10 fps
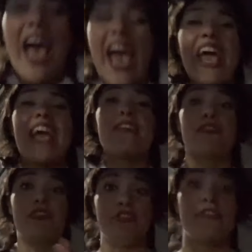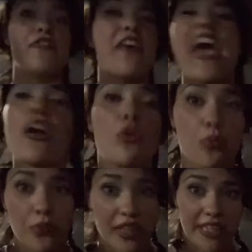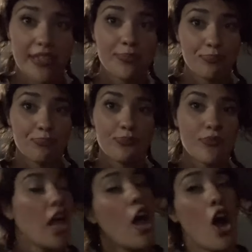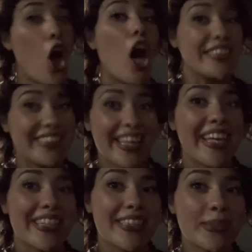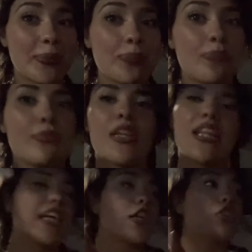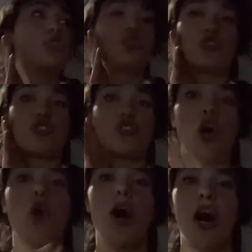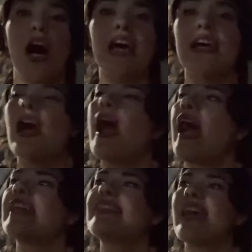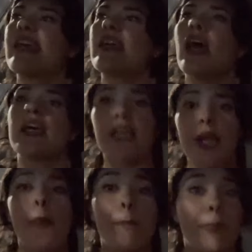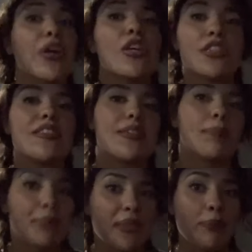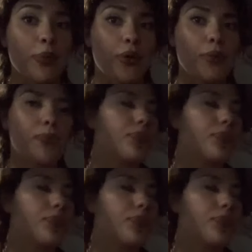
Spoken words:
a very hot take. Like, so hot, it's like gonna burn some people.